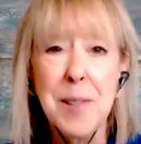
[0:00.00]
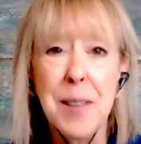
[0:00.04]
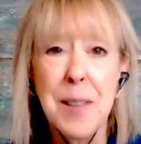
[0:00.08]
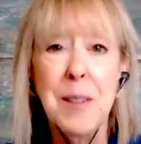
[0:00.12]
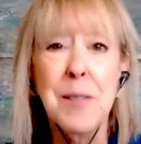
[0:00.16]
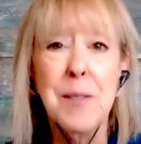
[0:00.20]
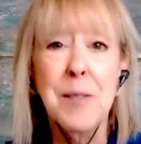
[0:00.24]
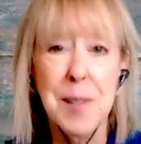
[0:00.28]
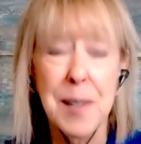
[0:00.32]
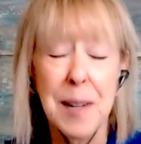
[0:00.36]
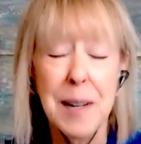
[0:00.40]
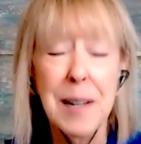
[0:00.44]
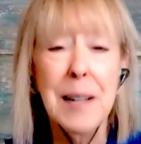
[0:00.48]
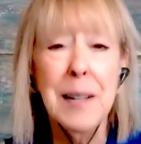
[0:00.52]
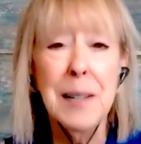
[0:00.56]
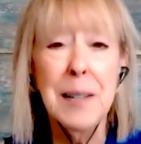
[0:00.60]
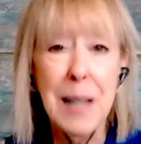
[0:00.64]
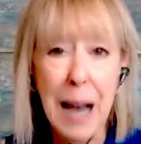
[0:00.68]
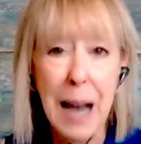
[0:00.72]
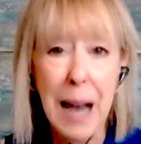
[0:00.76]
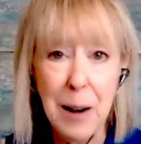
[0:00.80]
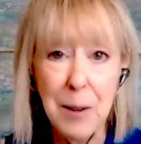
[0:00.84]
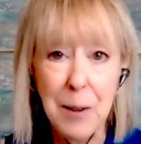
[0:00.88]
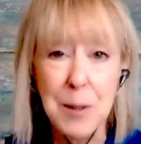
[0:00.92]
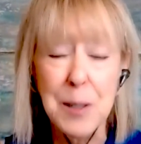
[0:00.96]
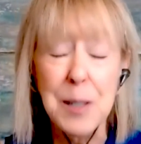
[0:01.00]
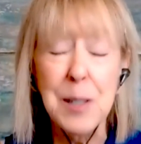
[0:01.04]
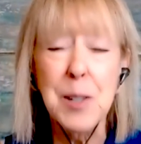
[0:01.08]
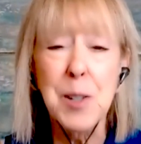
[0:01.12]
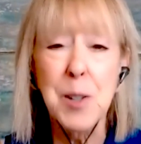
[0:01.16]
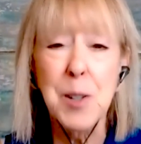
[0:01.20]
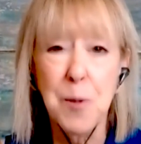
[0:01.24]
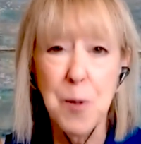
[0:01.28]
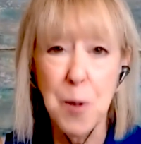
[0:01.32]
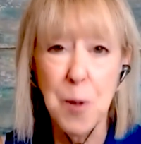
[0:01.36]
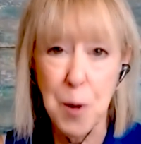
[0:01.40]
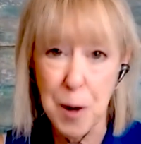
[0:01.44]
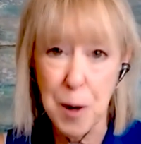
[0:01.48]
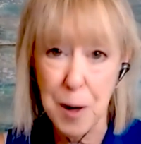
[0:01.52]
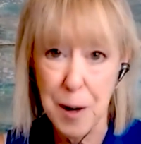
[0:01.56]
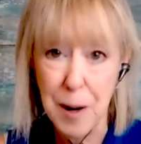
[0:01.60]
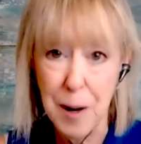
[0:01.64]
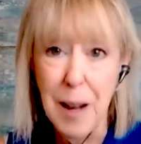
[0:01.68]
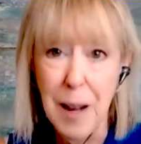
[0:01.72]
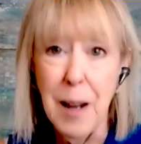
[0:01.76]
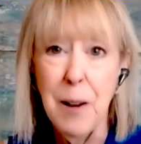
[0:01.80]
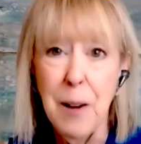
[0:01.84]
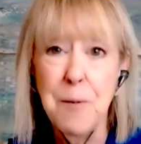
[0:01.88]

there's an allowance for